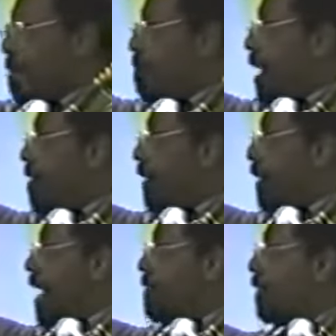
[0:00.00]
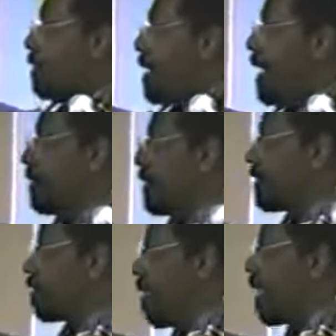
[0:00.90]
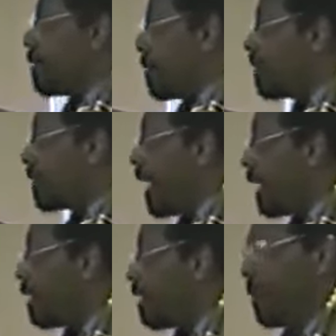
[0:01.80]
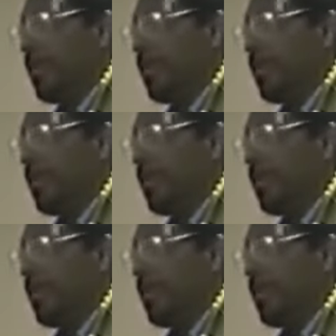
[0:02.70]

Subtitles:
Apparently they're in great disorder, aren't they?